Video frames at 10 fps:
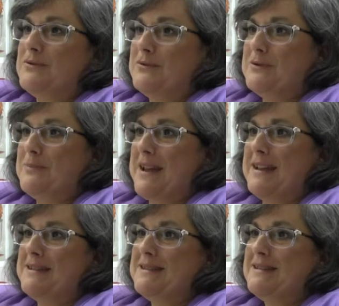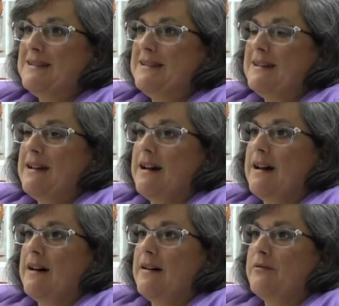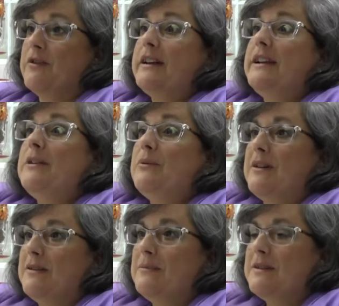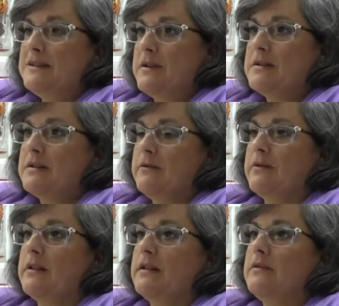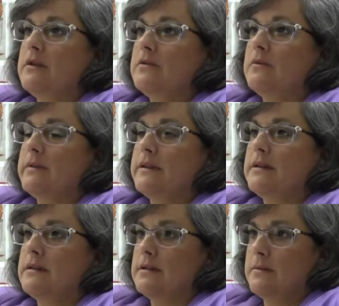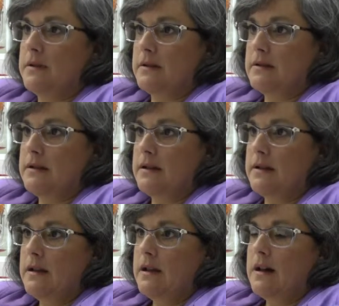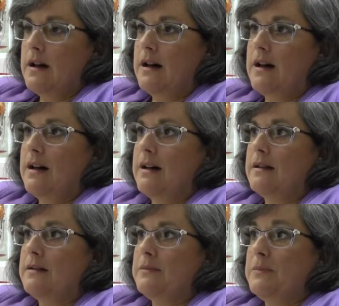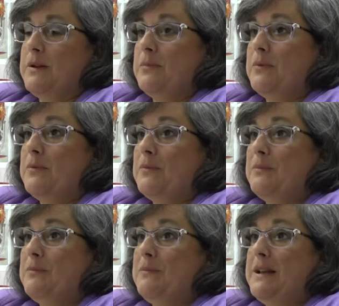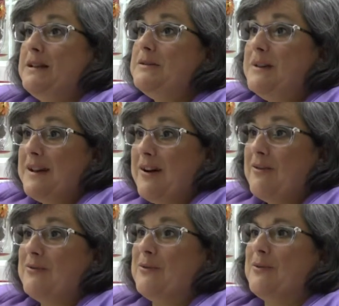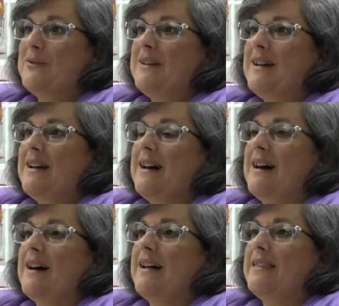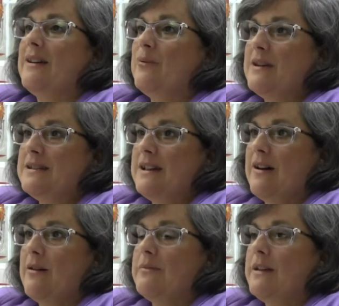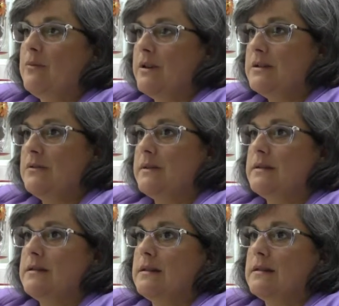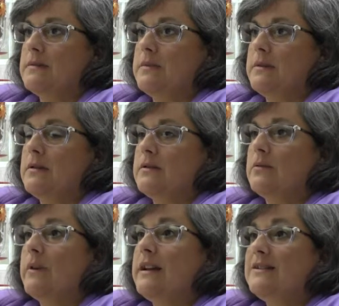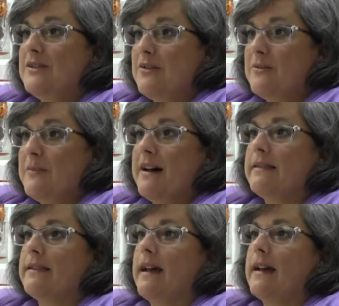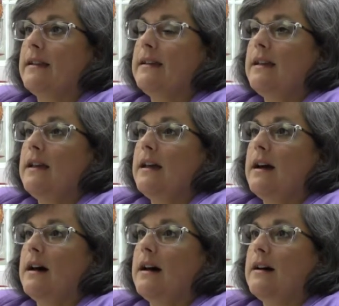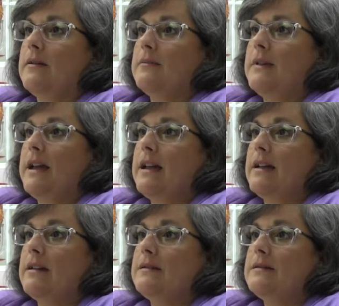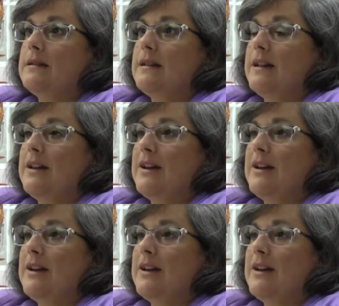personal space for anyone, but especially for an individual with a disability. People mean to be helpful. They want to help. They want to assist, but there's a way to go about that. And